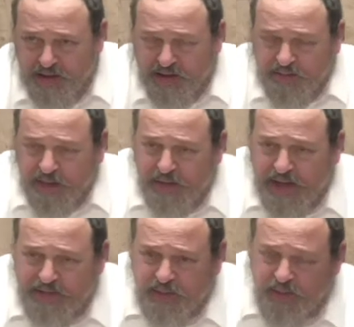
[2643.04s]
So maybe
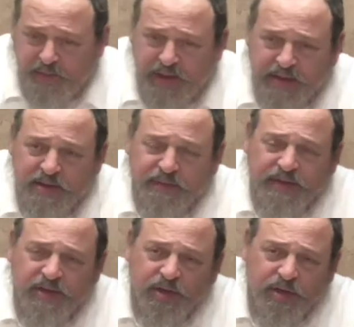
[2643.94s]
that's what it means. If
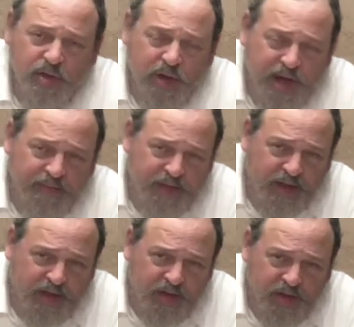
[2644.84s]
it's a new oven
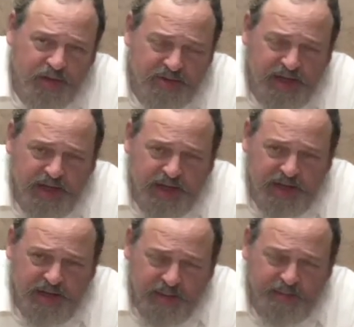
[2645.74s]
and you're using it
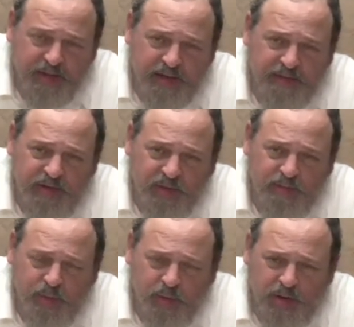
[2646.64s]
on Yom Tov,
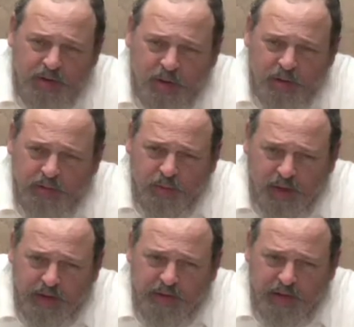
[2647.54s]
don't pour cold
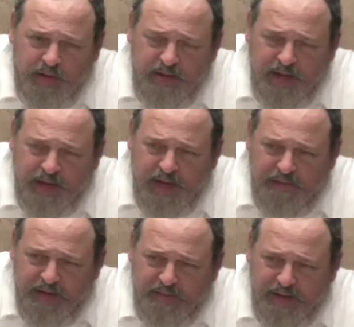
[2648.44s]
water on it. That'll
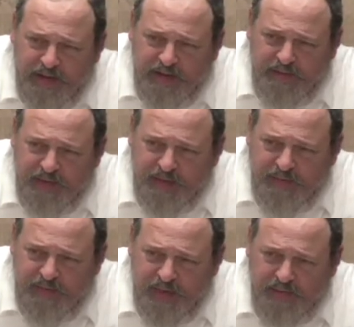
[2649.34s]
have an effect of
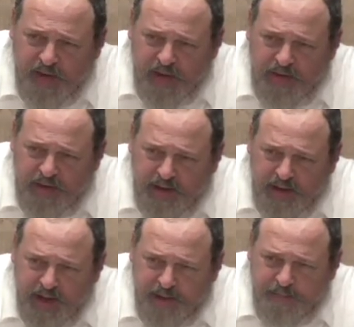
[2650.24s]
hardening
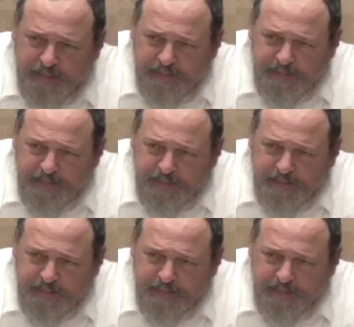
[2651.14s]
it up.